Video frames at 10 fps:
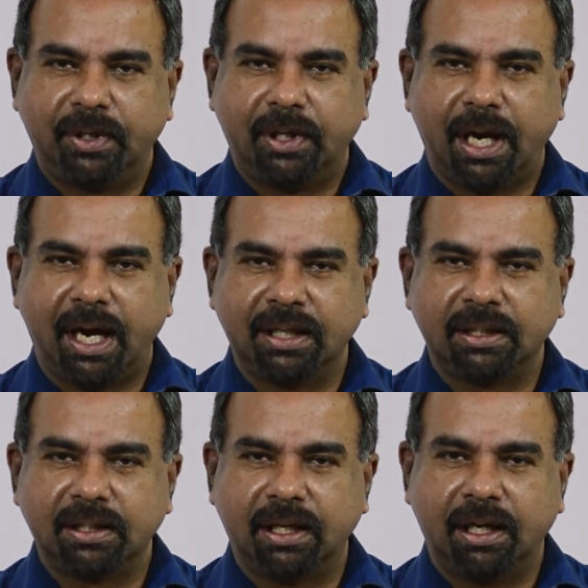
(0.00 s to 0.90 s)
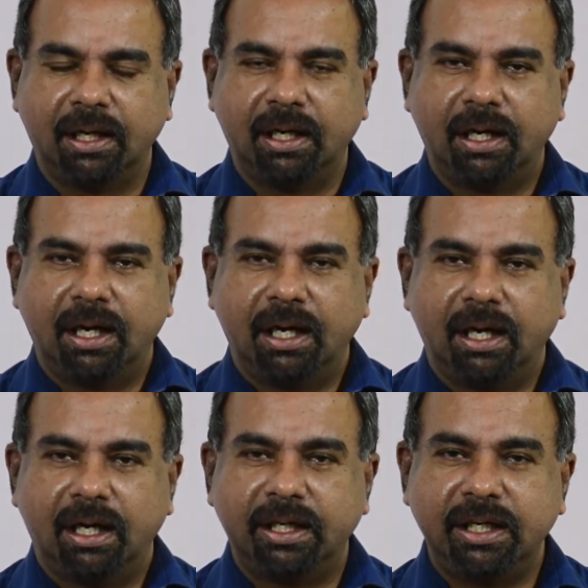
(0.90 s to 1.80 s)
And
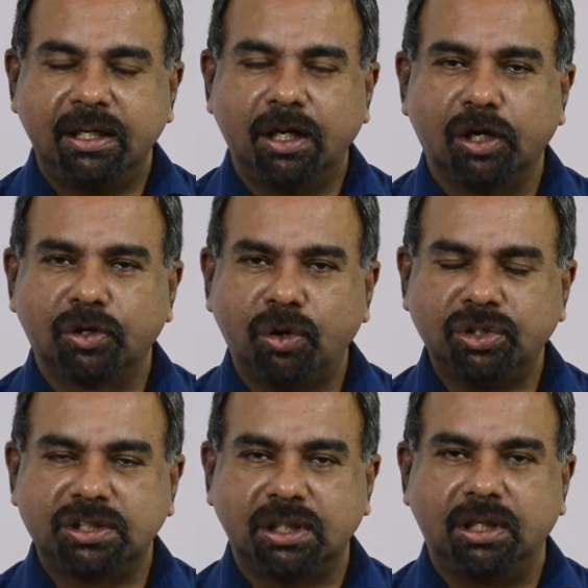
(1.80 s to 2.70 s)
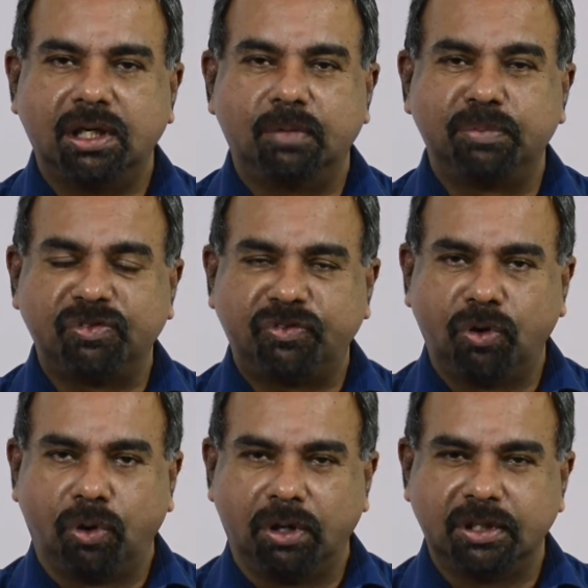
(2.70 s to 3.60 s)
he wrote
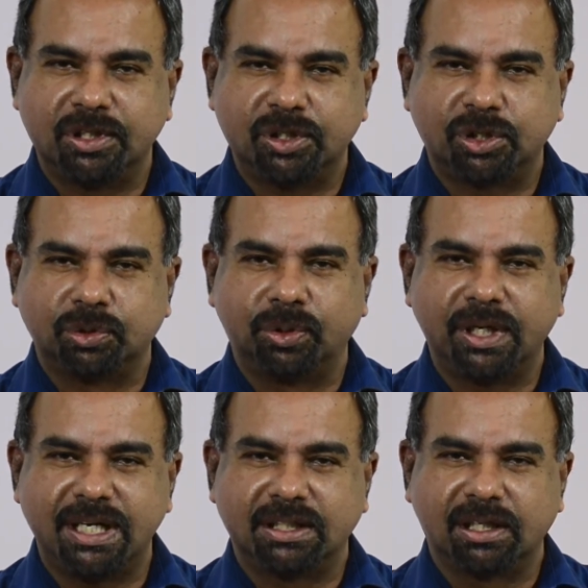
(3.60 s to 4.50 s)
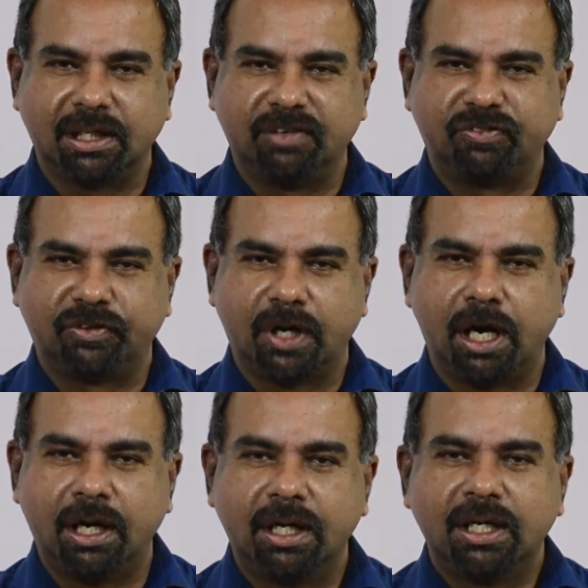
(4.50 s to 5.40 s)
before to Heathcliff
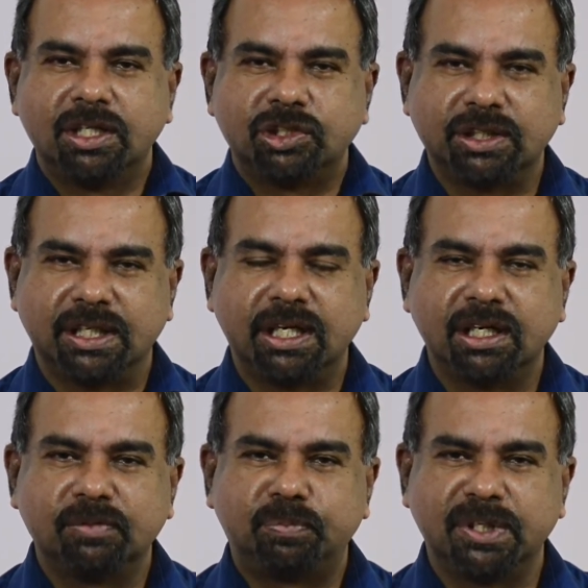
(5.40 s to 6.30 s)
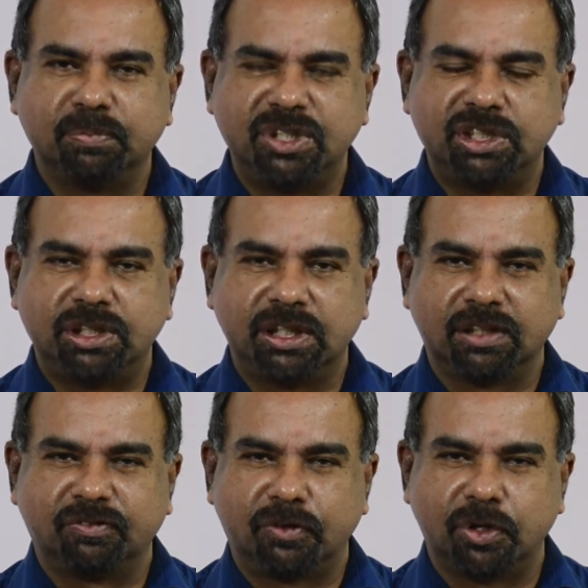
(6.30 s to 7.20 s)
seeking permission
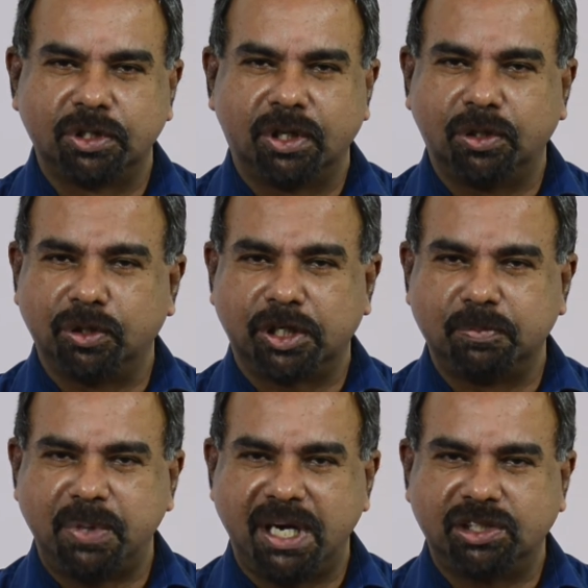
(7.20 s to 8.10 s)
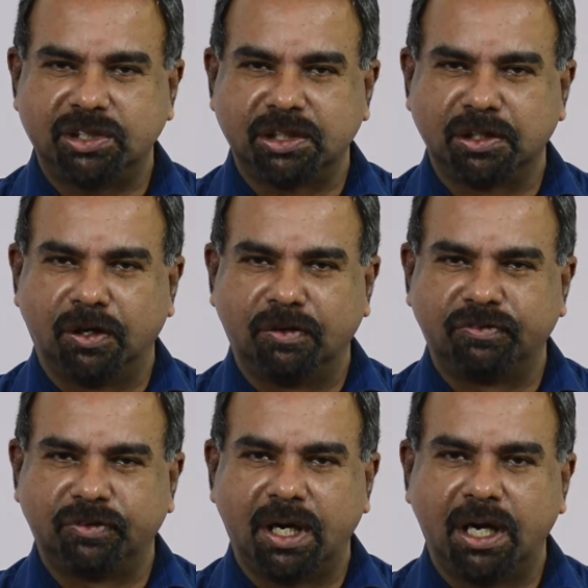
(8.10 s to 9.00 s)
for the occupation of
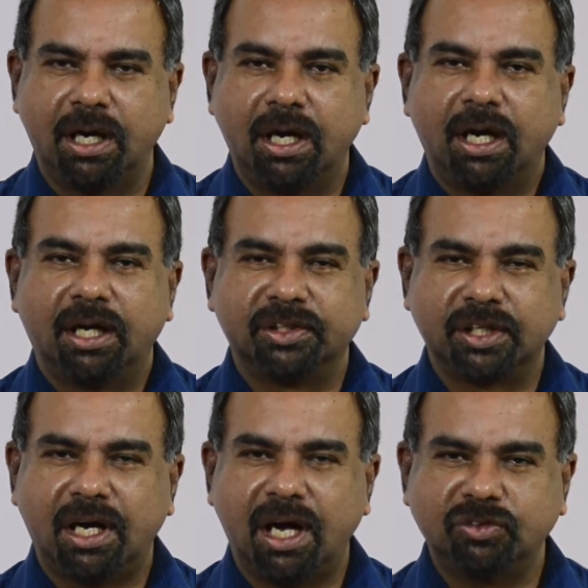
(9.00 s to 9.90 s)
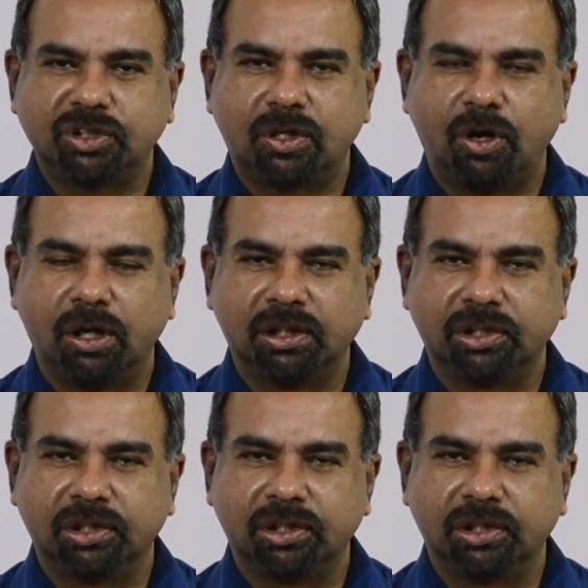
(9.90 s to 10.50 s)
the house called the